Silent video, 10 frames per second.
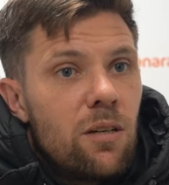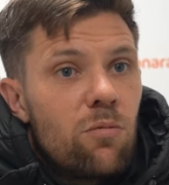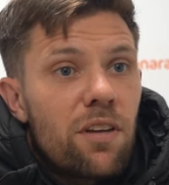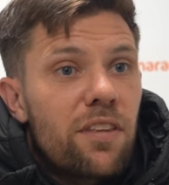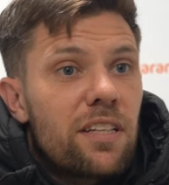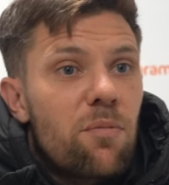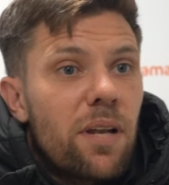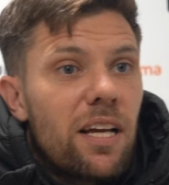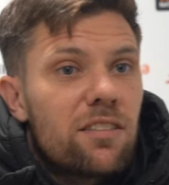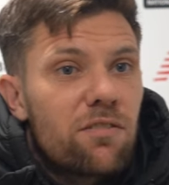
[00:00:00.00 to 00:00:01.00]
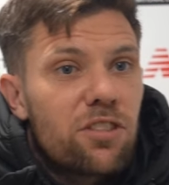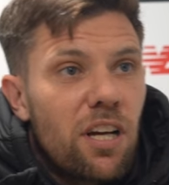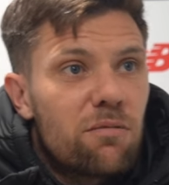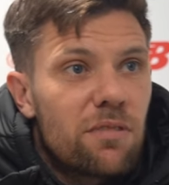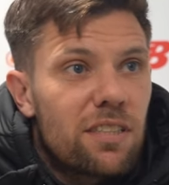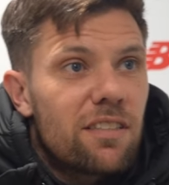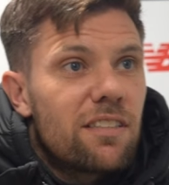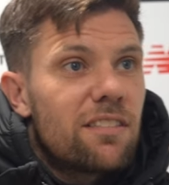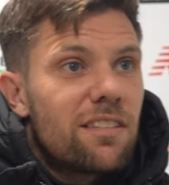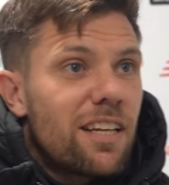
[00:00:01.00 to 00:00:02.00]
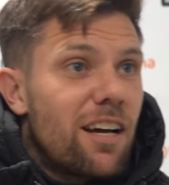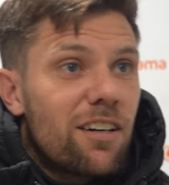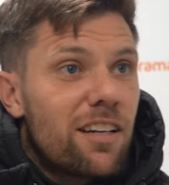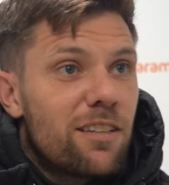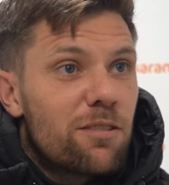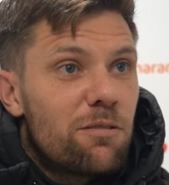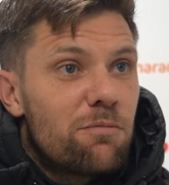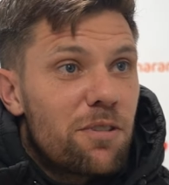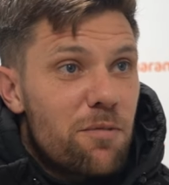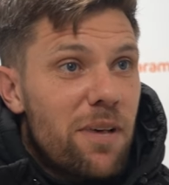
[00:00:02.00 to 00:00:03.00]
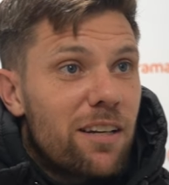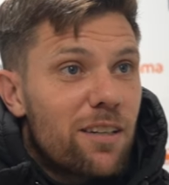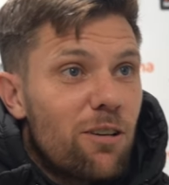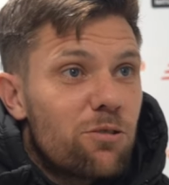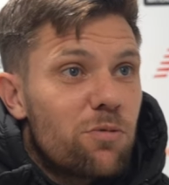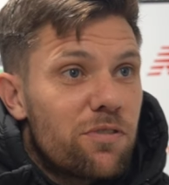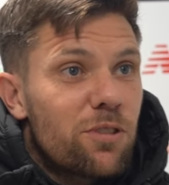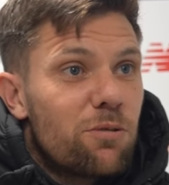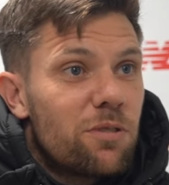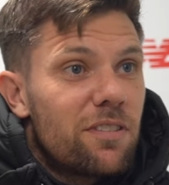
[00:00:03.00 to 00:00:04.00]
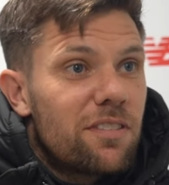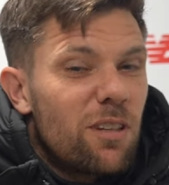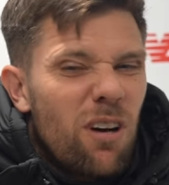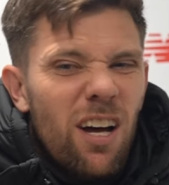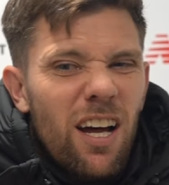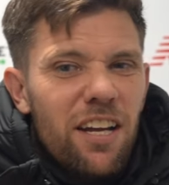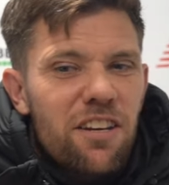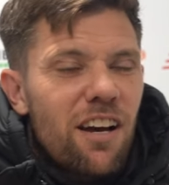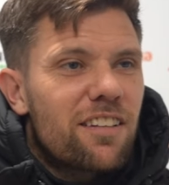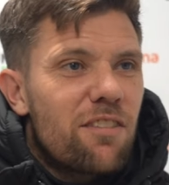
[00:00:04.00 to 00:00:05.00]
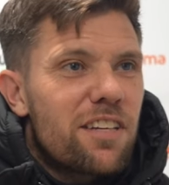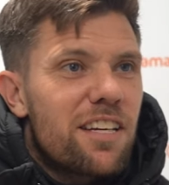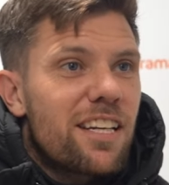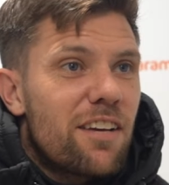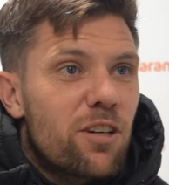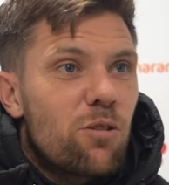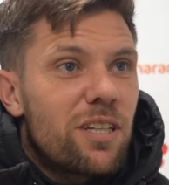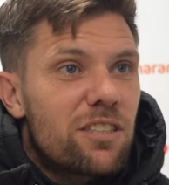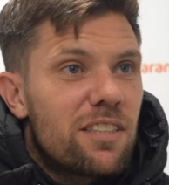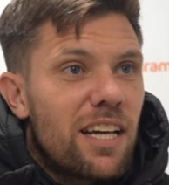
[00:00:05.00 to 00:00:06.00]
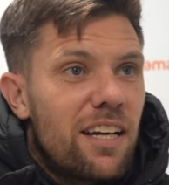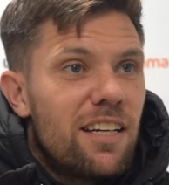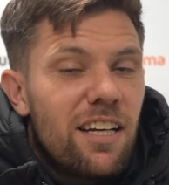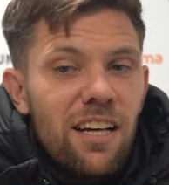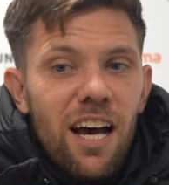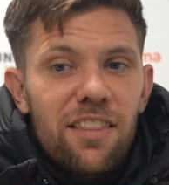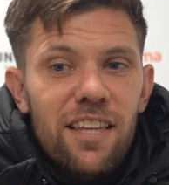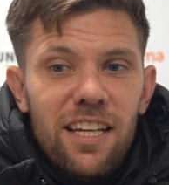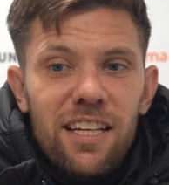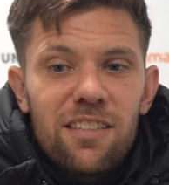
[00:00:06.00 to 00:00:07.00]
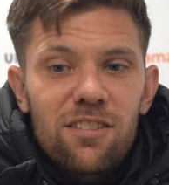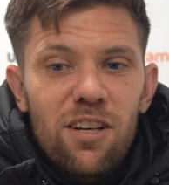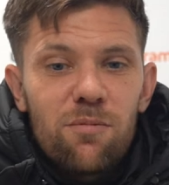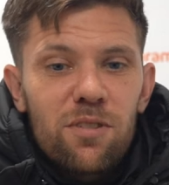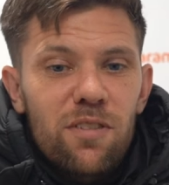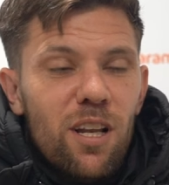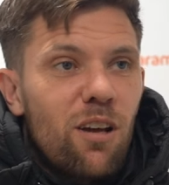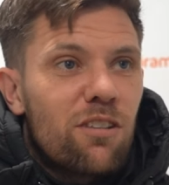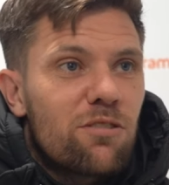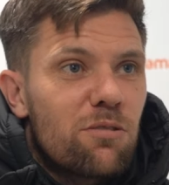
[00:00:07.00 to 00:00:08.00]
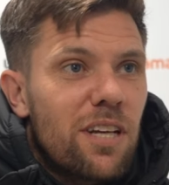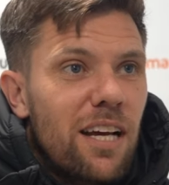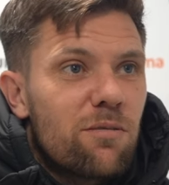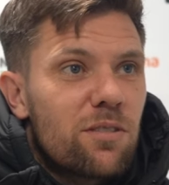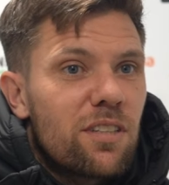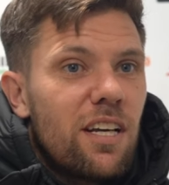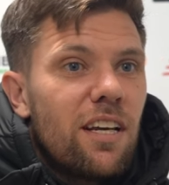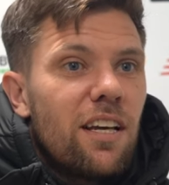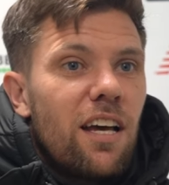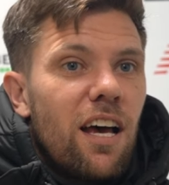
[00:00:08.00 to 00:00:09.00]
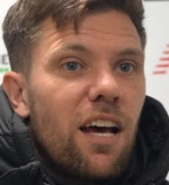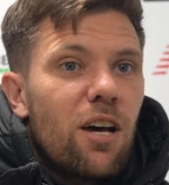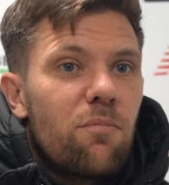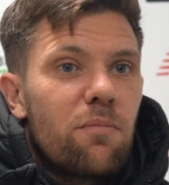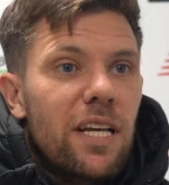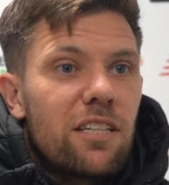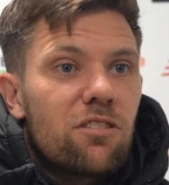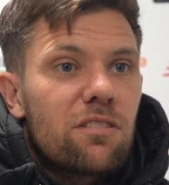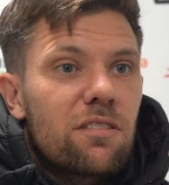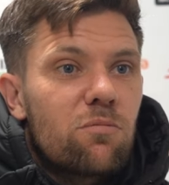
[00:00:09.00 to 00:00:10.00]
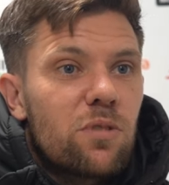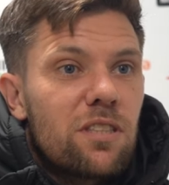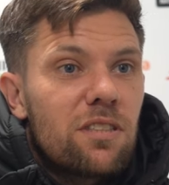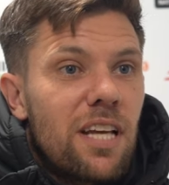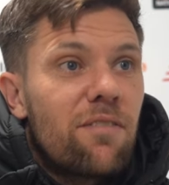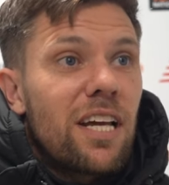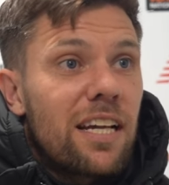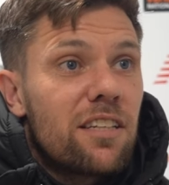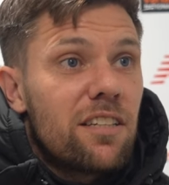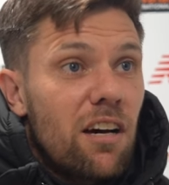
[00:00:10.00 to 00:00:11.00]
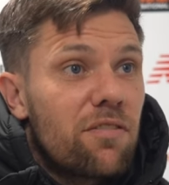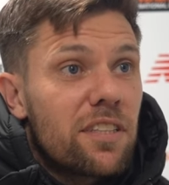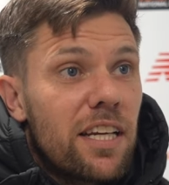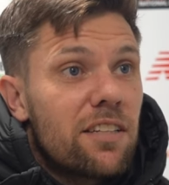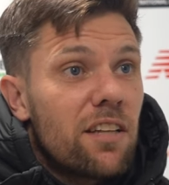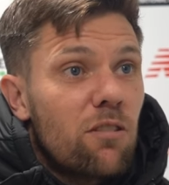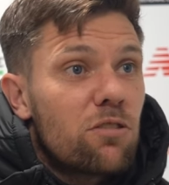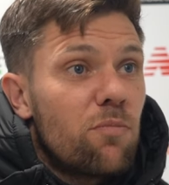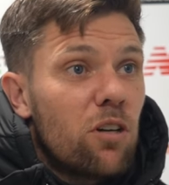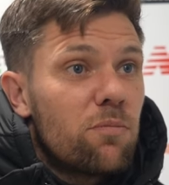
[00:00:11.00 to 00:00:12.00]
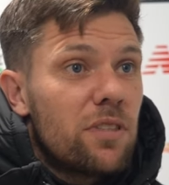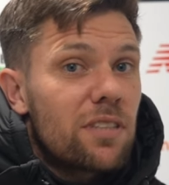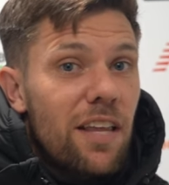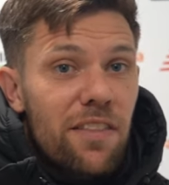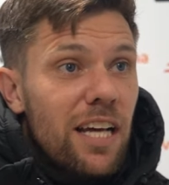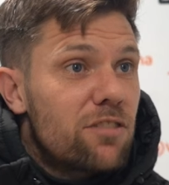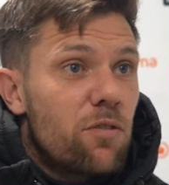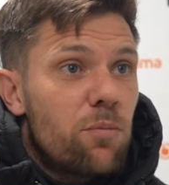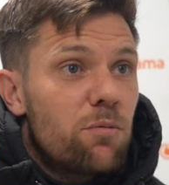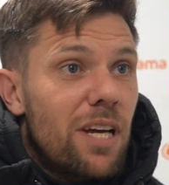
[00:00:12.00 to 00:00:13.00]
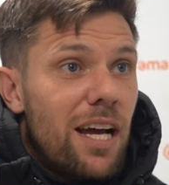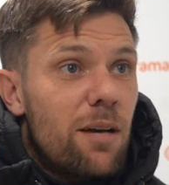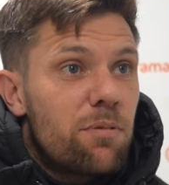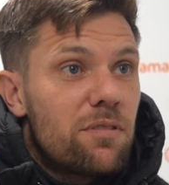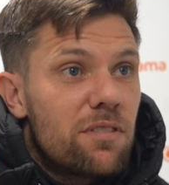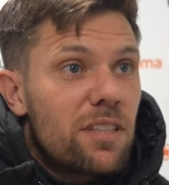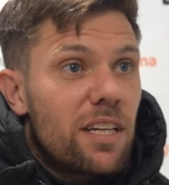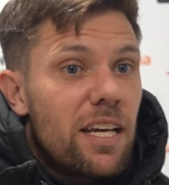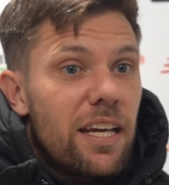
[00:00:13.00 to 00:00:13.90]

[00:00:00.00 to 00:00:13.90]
Well, I think the players have shown this season they are clinical, the amount of goals we've scored. So I don't think you can ever question that. I think in terms of the last two games, we just haven't had enough in those moments. And that's football, that happens.